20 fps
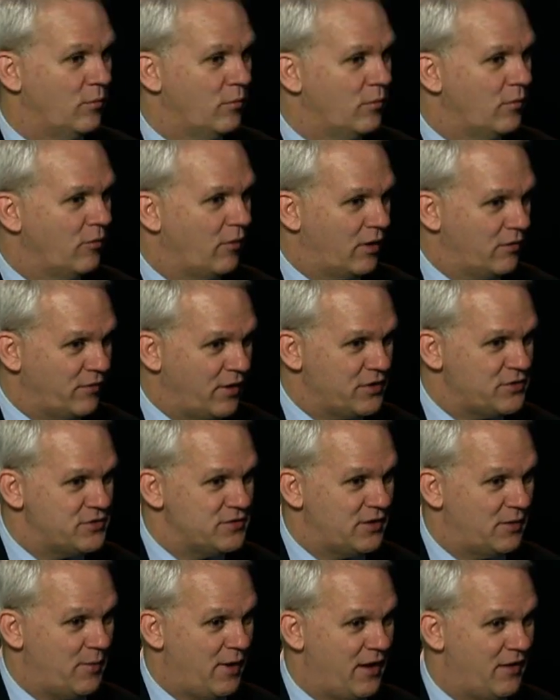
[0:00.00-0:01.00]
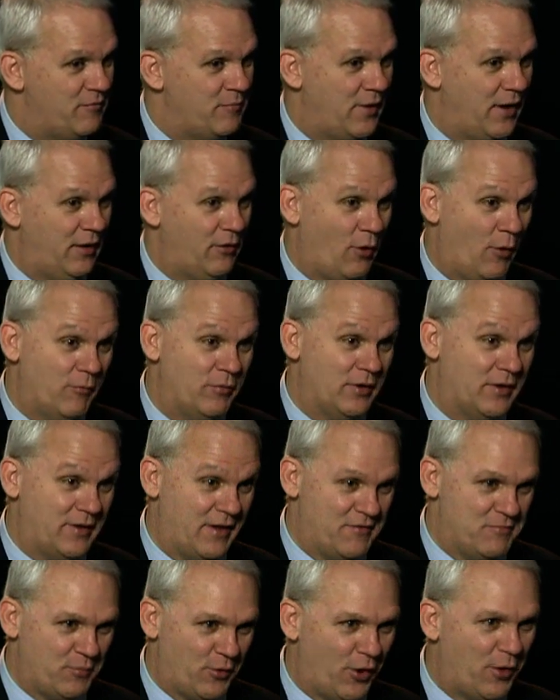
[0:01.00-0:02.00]
renovations they may have made. Hopefully,
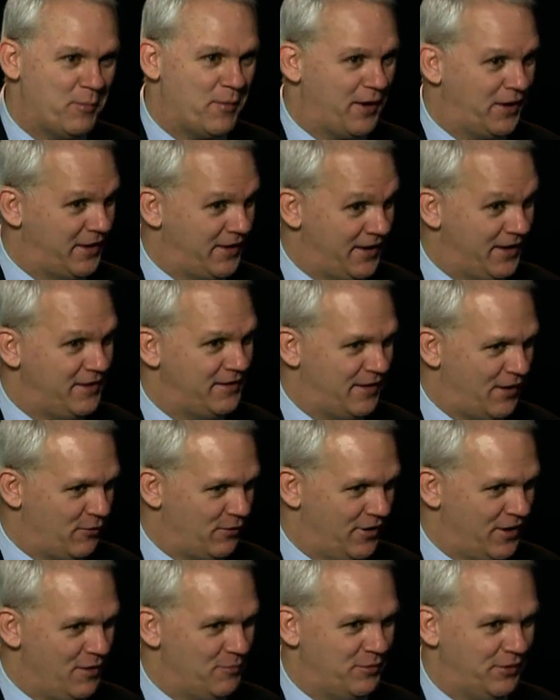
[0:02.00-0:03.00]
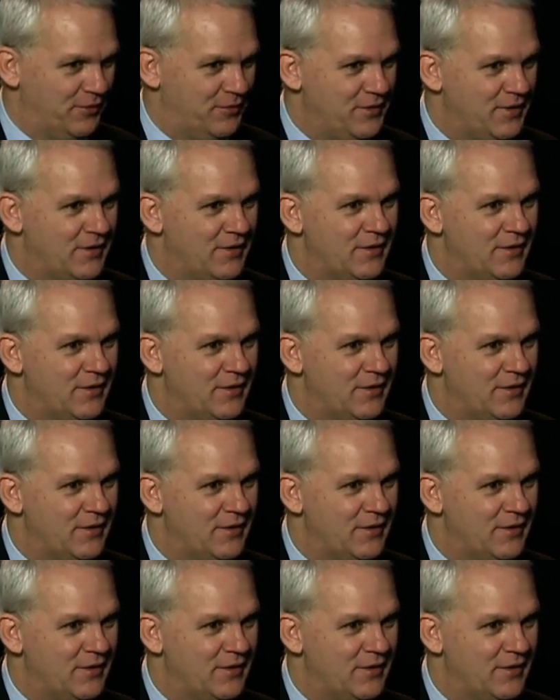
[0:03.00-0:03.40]
they've permitted it. well, that, that